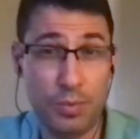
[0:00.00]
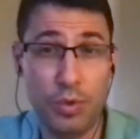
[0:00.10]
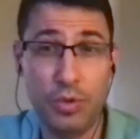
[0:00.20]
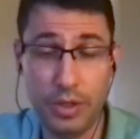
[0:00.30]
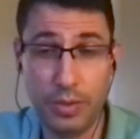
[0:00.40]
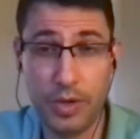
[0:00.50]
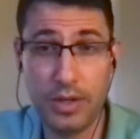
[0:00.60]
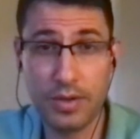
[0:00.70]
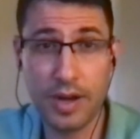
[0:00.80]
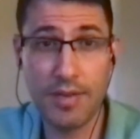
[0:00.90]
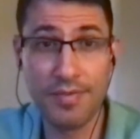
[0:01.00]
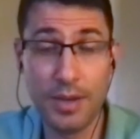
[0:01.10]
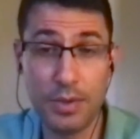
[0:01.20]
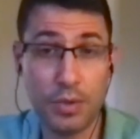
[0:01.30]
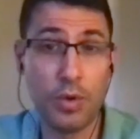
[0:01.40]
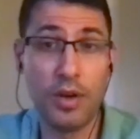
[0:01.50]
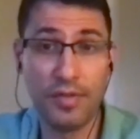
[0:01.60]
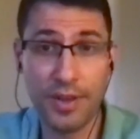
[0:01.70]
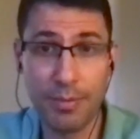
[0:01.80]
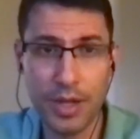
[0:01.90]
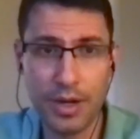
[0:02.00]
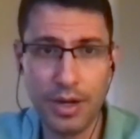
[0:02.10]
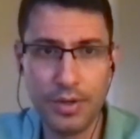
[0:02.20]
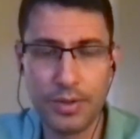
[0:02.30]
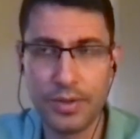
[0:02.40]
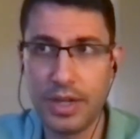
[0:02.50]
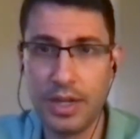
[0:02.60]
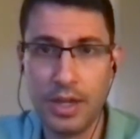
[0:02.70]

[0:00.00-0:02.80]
really good racecraft. Now he's qualifying better, so it's like